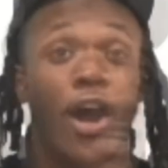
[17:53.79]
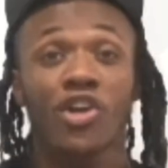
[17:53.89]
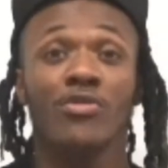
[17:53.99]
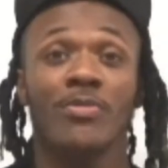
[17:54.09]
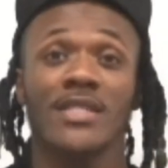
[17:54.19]

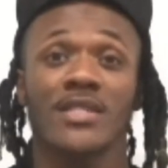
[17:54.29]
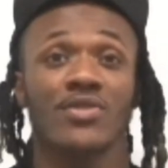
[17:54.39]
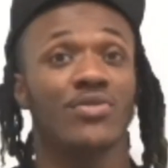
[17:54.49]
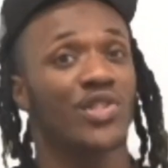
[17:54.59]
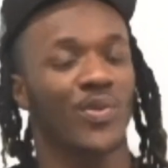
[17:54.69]
All you
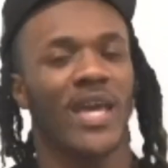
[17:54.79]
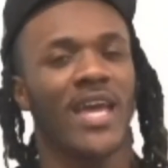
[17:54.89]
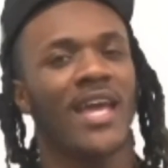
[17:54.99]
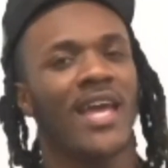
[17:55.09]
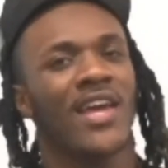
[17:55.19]
bitches who
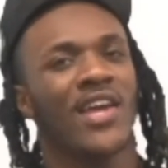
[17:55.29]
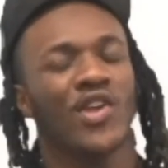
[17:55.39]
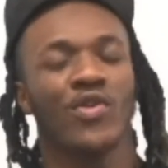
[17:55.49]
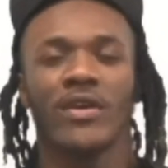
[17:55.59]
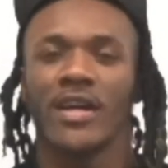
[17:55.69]
swear
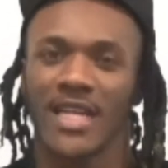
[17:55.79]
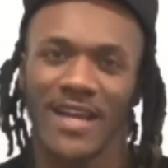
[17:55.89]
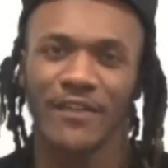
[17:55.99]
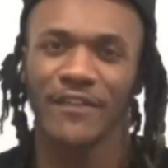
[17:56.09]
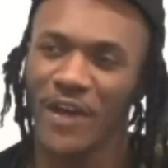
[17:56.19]
you will never